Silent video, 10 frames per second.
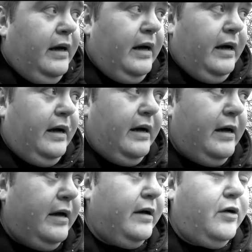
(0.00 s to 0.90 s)

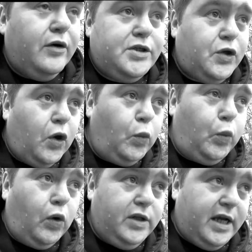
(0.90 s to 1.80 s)
Of course, the
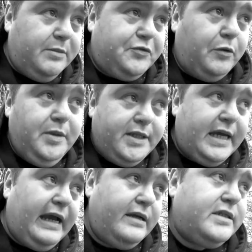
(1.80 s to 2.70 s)
water comes from the
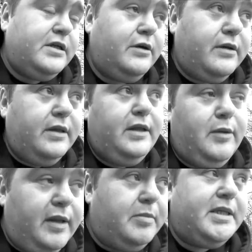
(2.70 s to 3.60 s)
tanks, or they
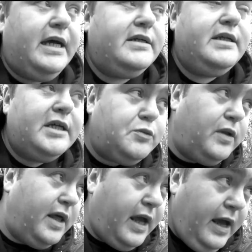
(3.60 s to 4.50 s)
went in the tanks, and that's
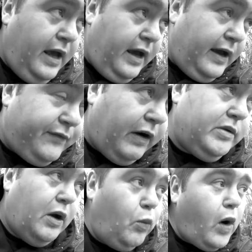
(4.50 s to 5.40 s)
where they
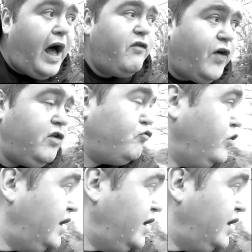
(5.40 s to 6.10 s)
found it. And what I find